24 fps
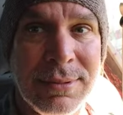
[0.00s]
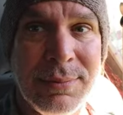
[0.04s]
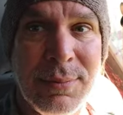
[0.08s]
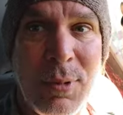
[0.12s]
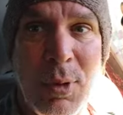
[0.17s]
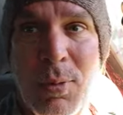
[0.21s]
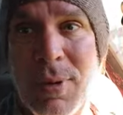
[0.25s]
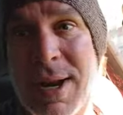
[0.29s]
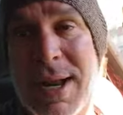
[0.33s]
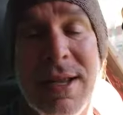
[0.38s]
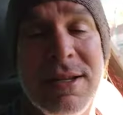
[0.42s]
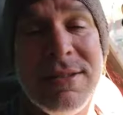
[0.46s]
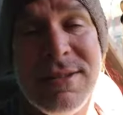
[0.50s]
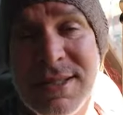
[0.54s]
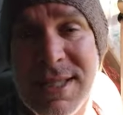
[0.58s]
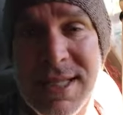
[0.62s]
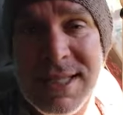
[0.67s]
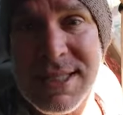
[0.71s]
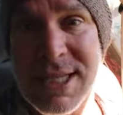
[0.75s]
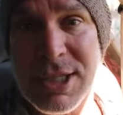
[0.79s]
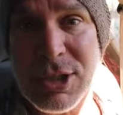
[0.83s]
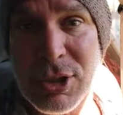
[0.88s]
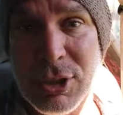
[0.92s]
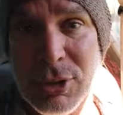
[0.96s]
But what else
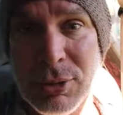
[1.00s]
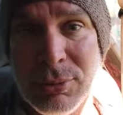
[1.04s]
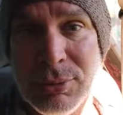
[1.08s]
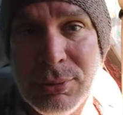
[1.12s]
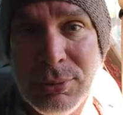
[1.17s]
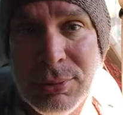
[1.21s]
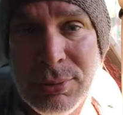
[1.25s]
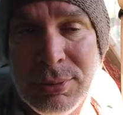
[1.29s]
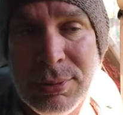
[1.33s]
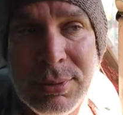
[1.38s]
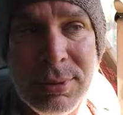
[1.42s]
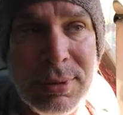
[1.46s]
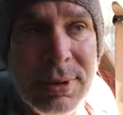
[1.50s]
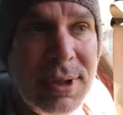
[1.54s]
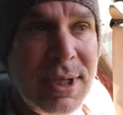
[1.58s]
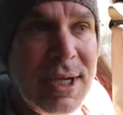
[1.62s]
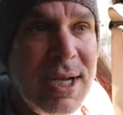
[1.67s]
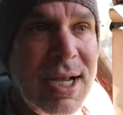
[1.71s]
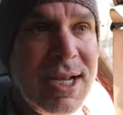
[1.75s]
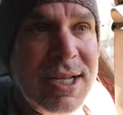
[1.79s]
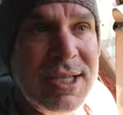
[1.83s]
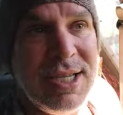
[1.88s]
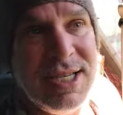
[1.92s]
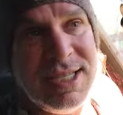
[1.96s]
does it do?
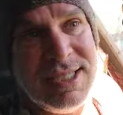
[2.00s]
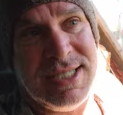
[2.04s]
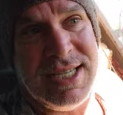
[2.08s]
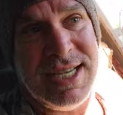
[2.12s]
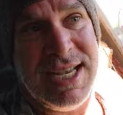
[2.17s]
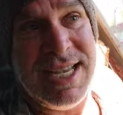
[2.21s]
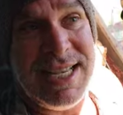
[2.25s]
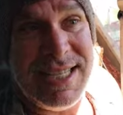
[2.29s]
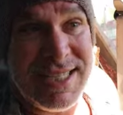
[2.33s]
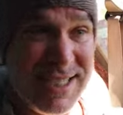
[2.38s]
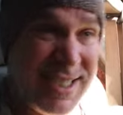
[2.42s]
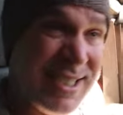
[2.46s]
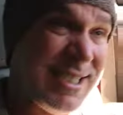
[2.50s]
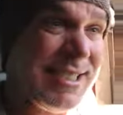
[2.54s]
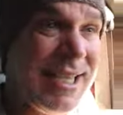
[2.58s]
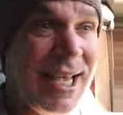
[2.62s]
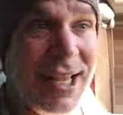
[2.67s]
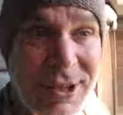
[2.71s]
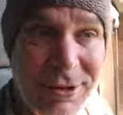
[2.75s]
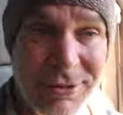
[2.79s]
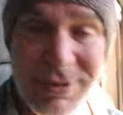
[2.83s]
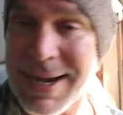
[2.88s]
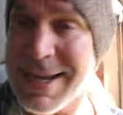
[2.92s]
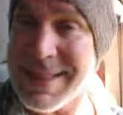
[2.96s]
Does it
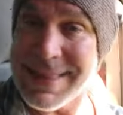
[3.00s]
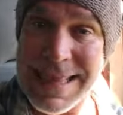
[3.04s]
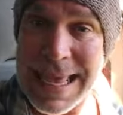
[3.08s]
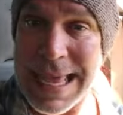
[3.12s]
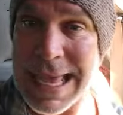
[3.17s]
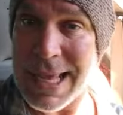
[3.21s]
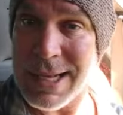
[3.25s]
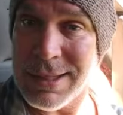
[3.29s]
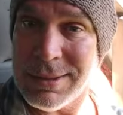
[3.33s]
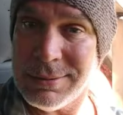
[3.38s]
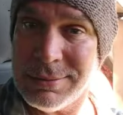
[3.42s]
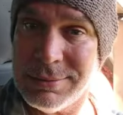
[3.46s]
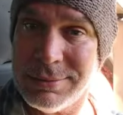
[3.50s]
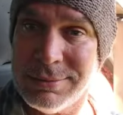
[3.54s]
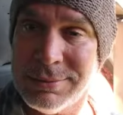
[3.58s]
accelerate that?